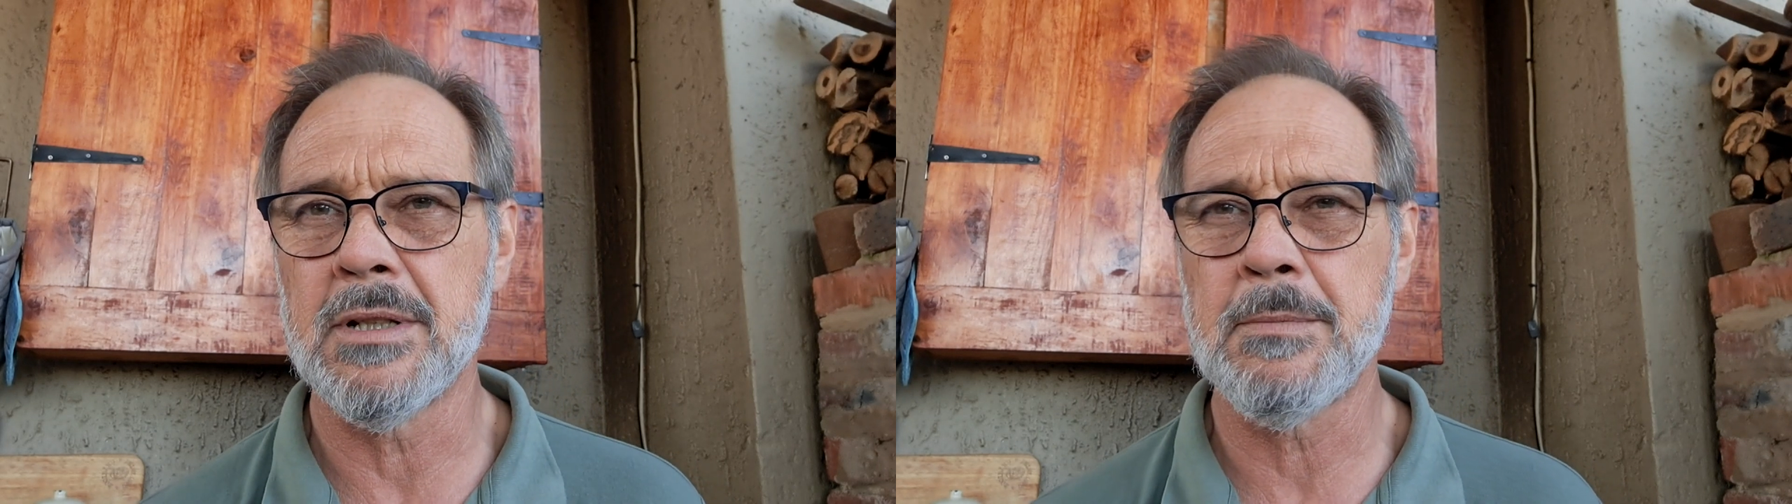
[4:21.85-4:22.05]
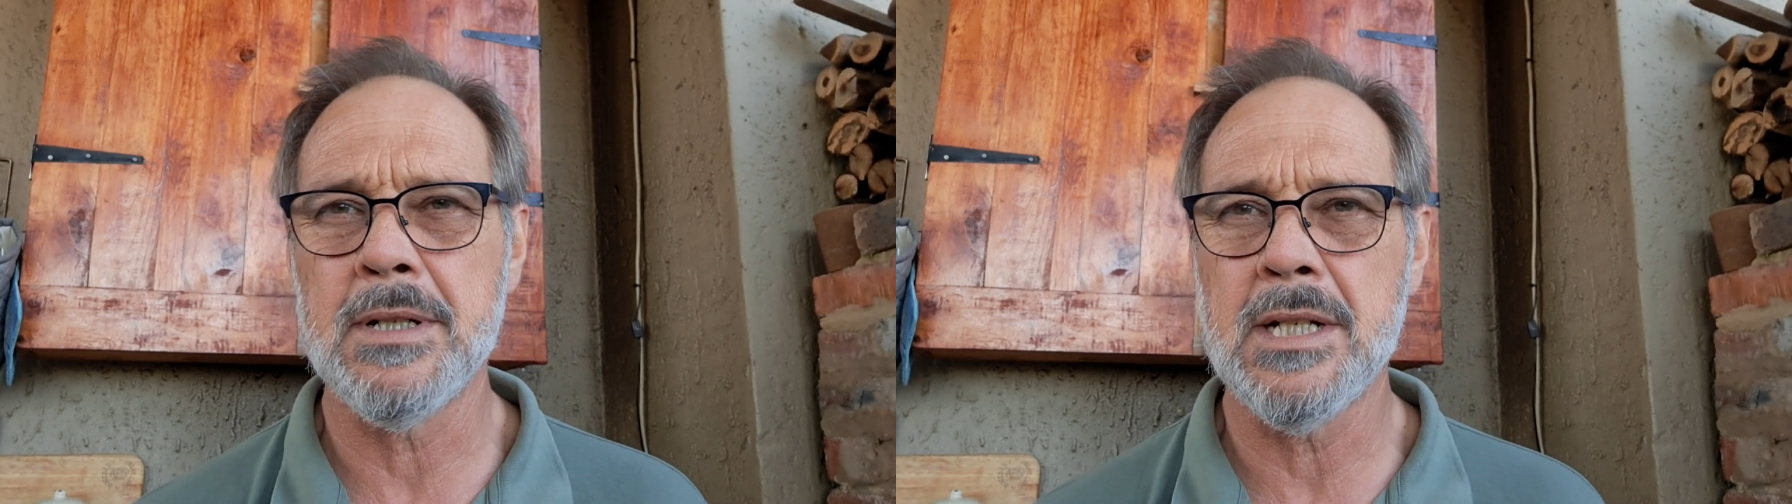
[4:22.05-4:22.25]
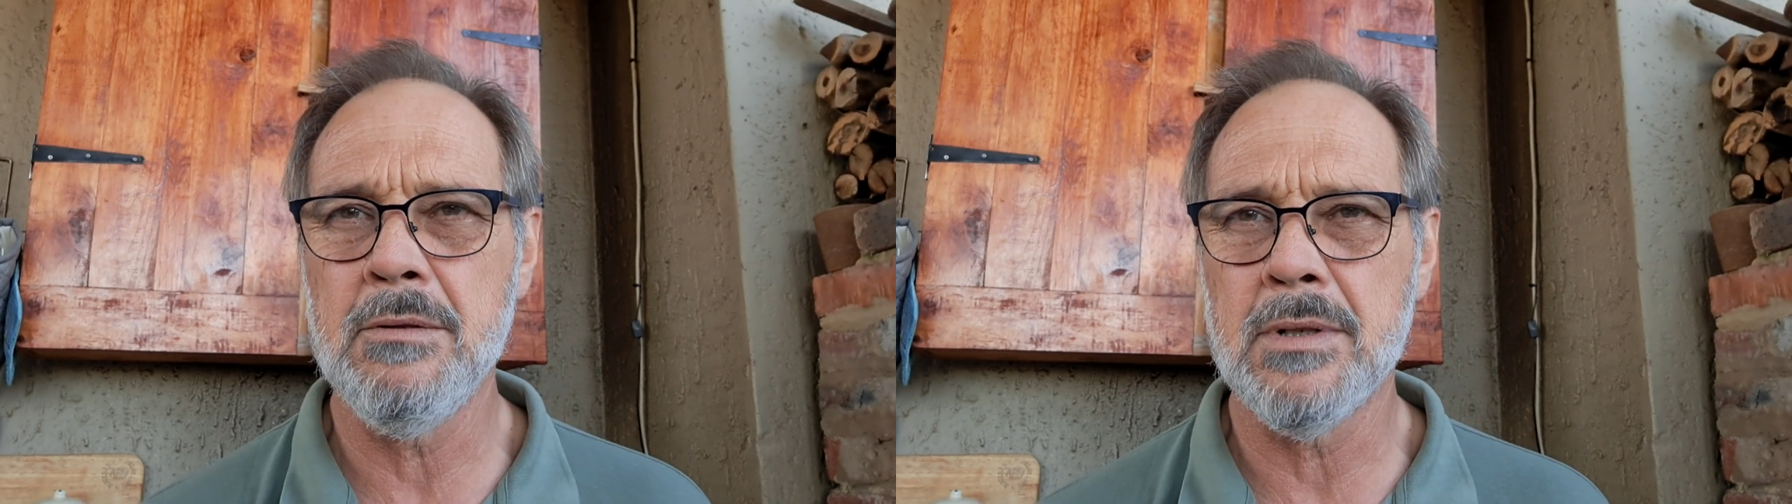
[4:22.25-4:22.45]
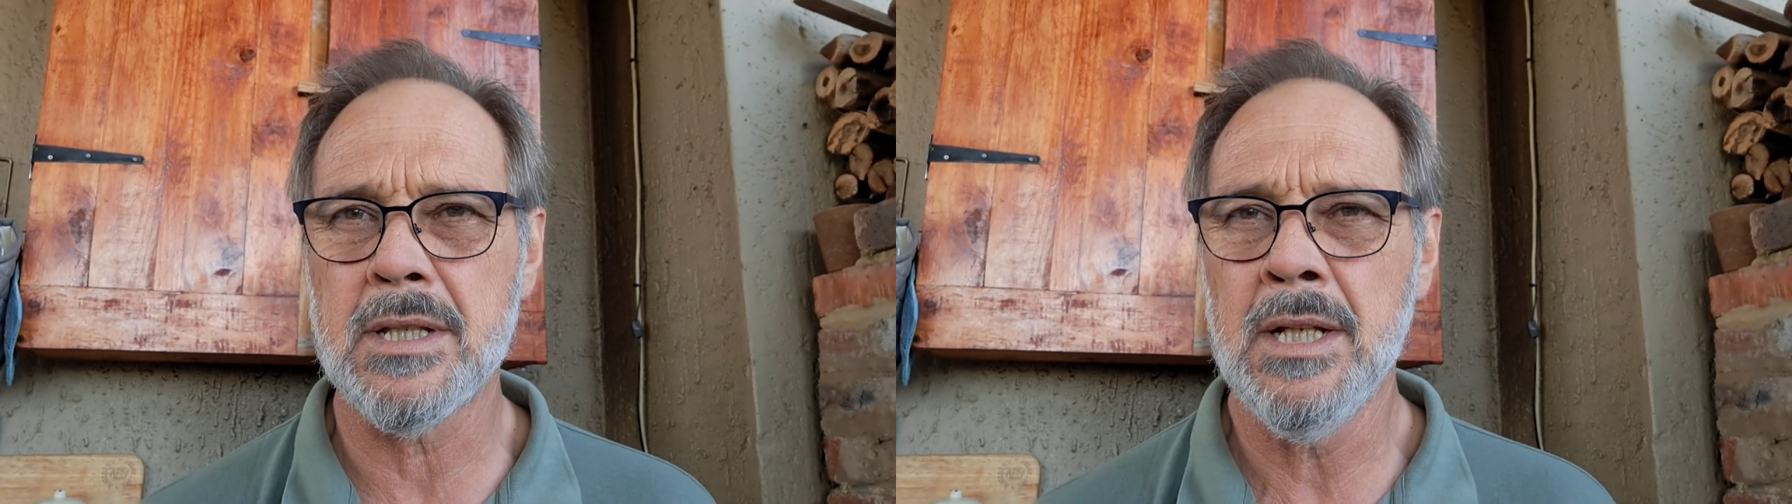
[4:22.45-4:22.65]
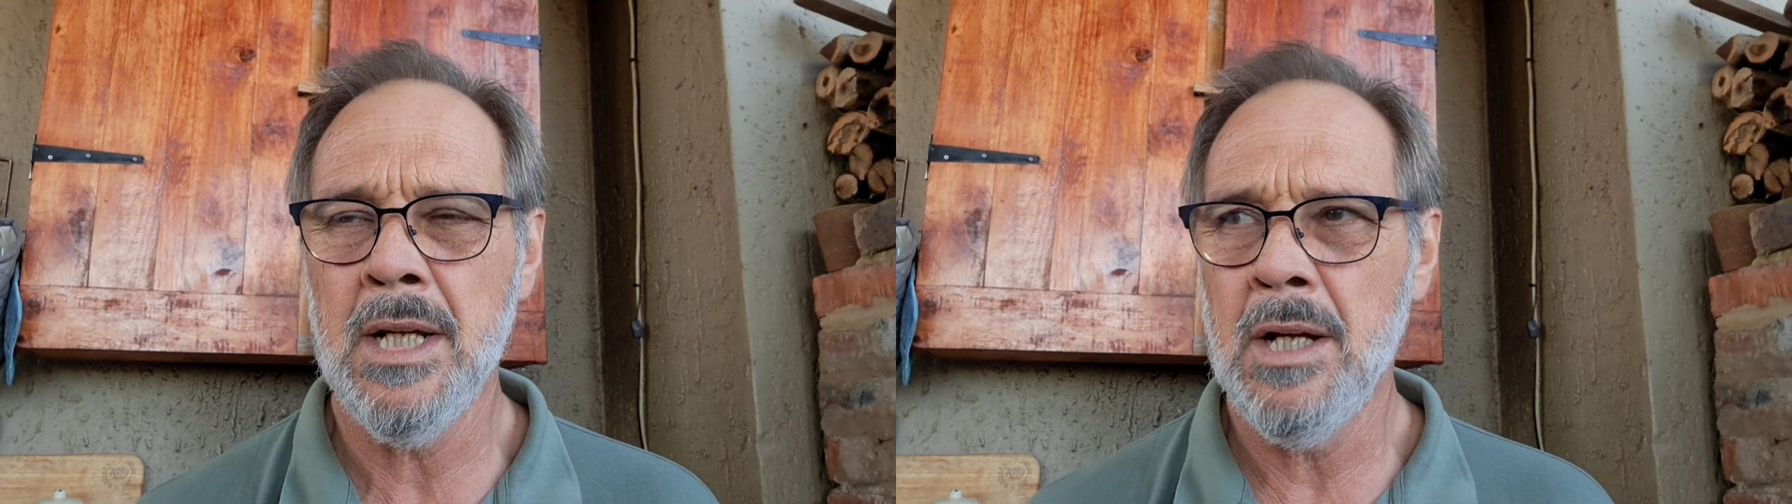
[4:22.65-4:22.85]
especially
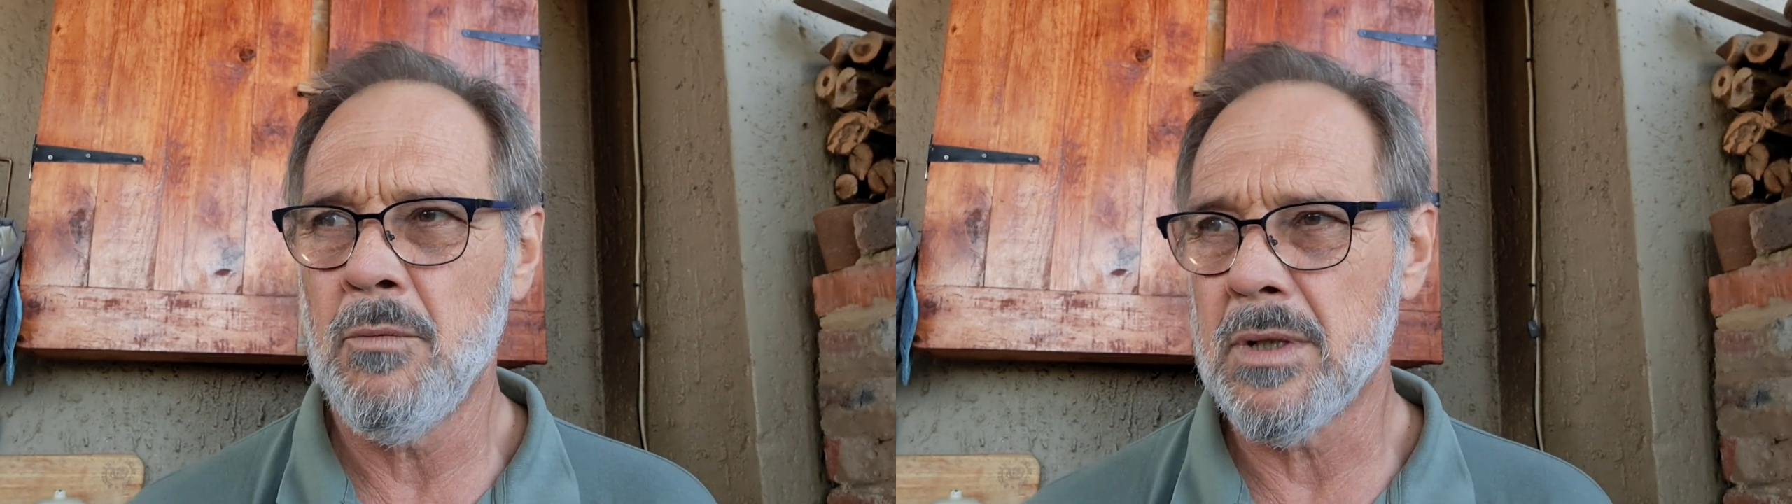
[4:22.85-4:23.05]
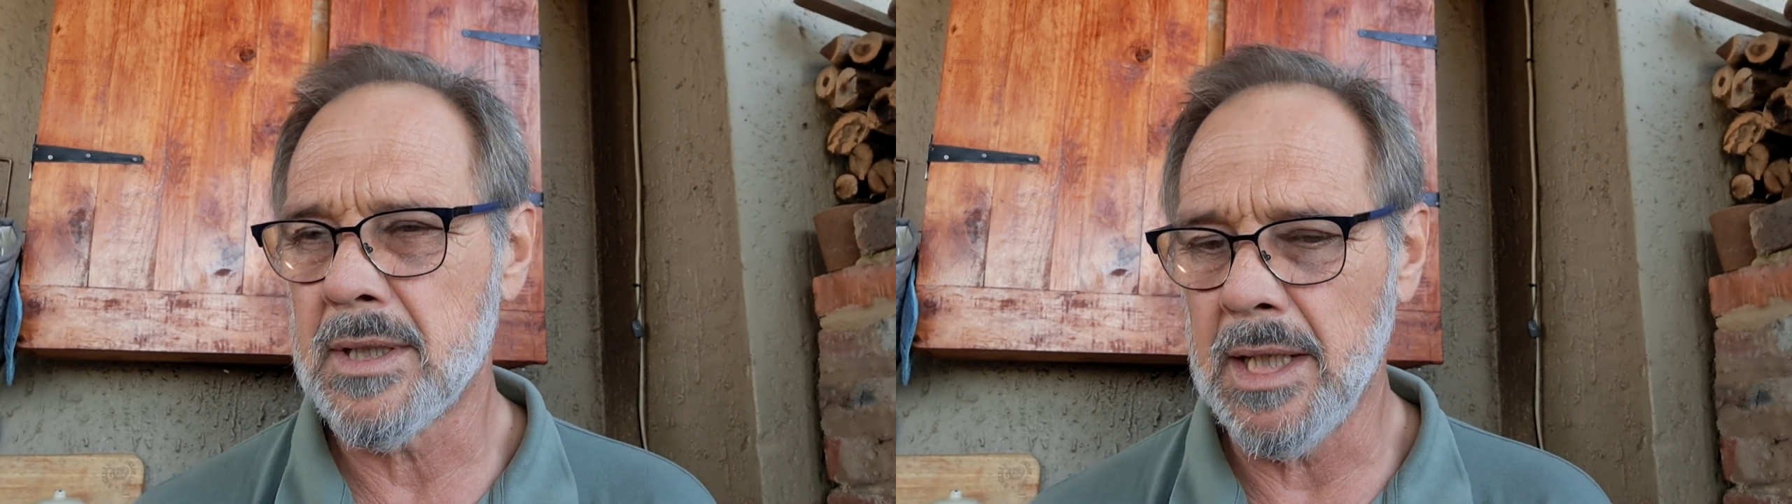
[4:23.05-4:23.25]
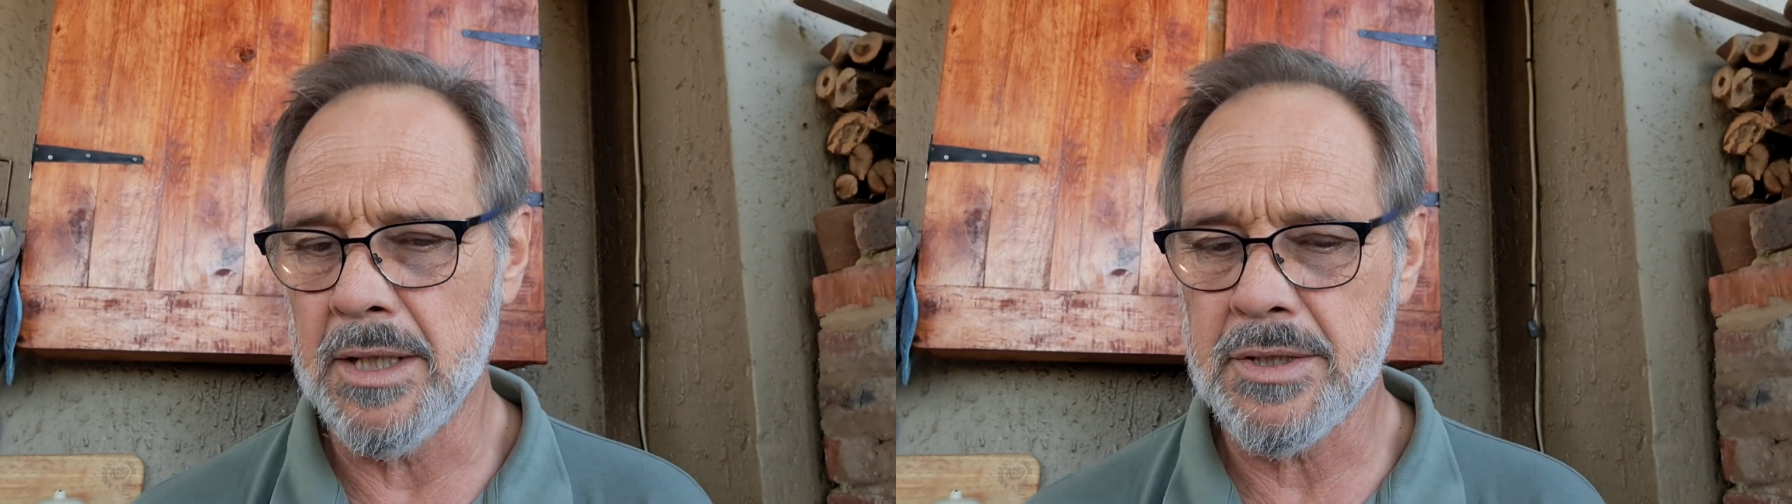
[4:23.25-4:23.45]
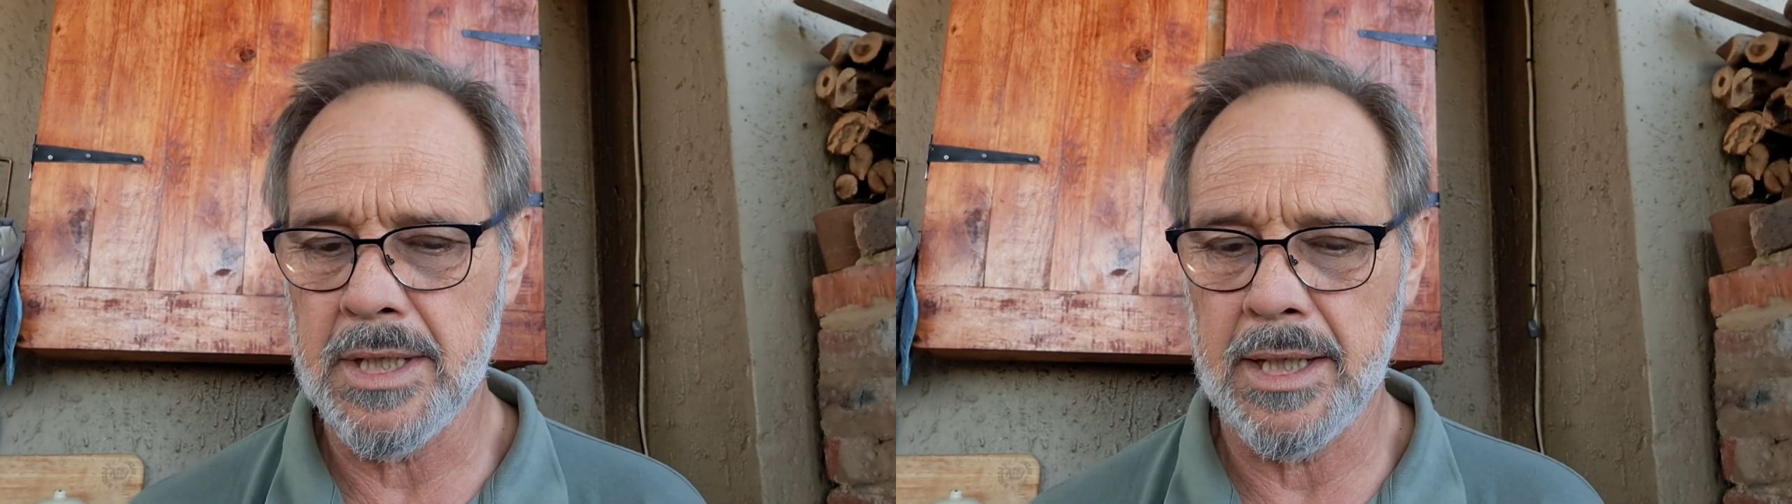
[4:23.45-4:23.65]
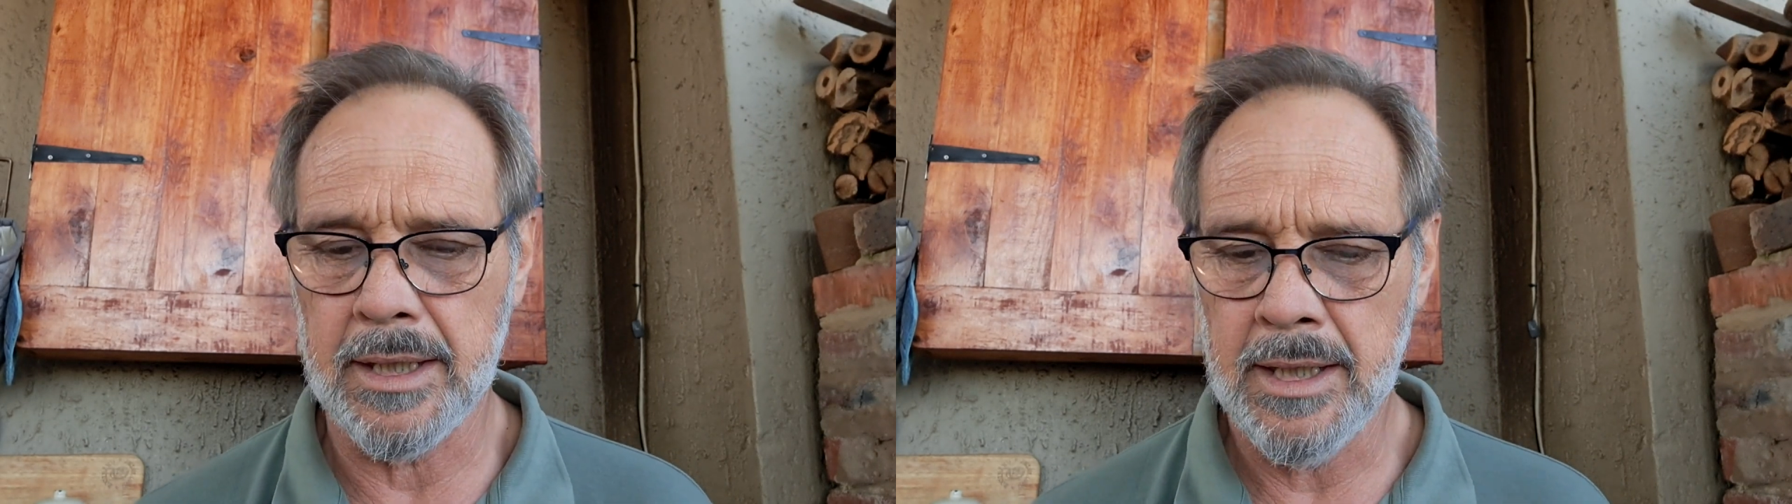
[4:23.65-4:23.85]
with load
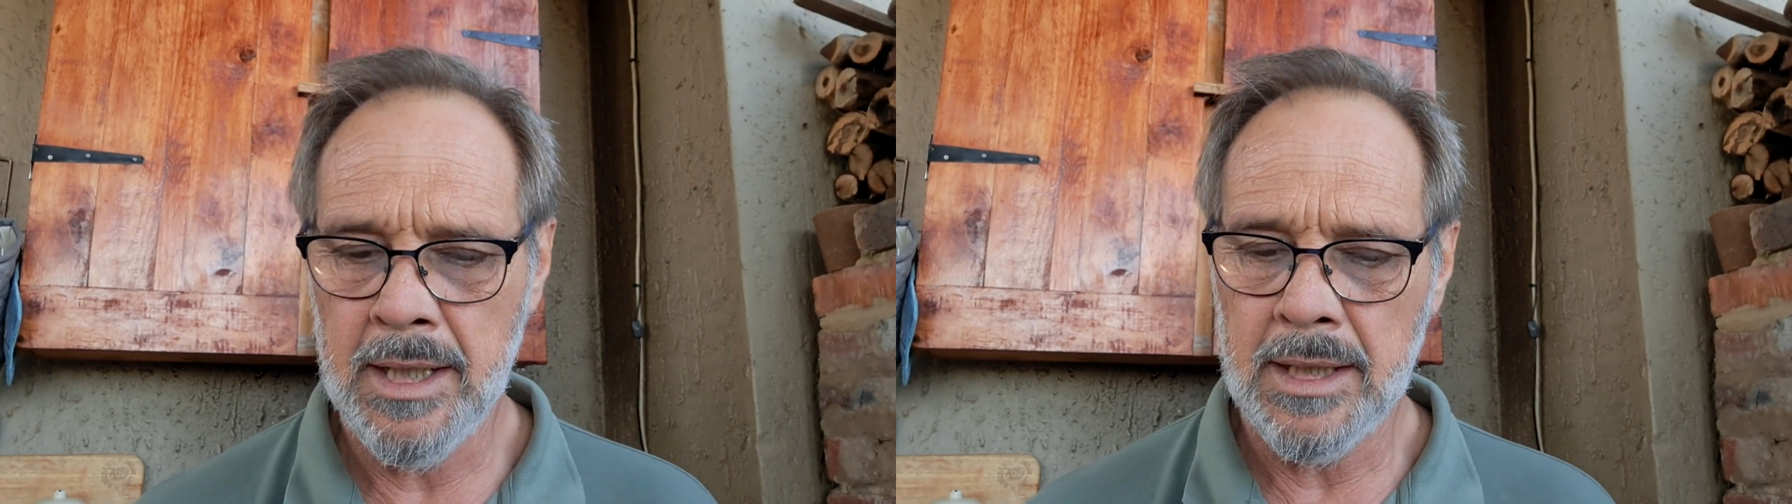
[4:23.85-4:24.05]
shedding.